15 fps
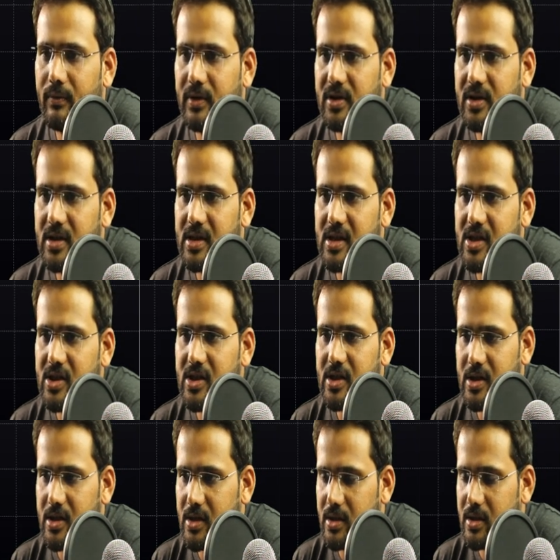If you
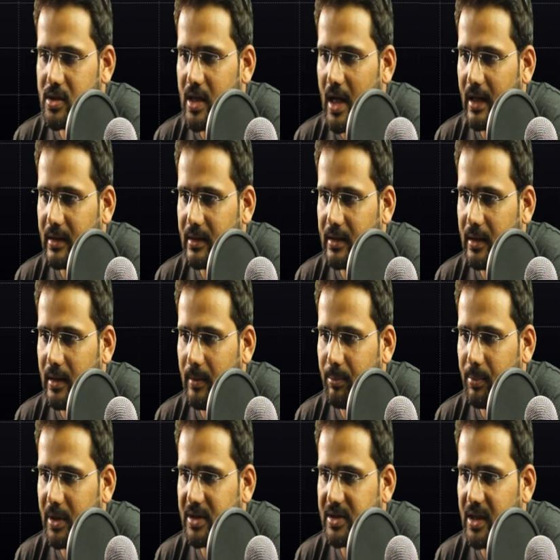just check the
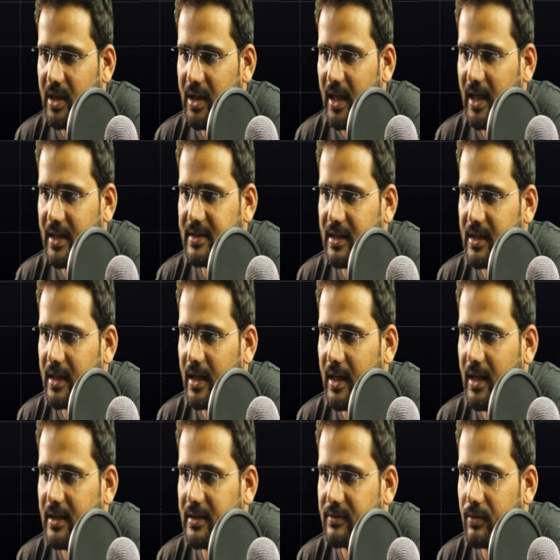percentage
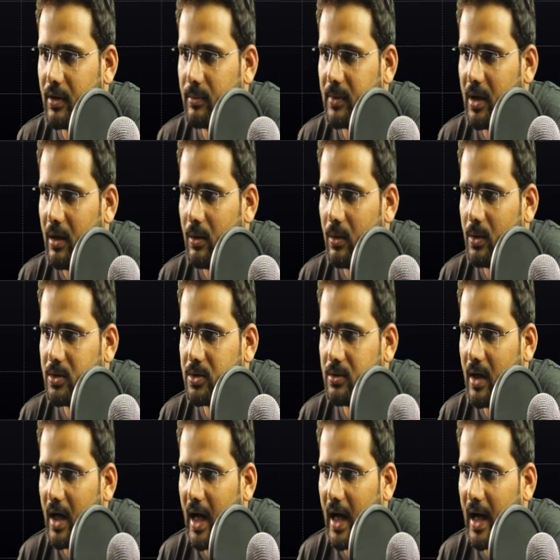increase from the low
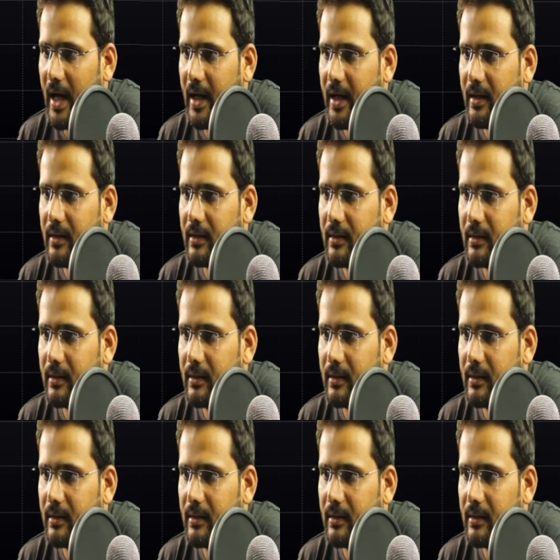to high,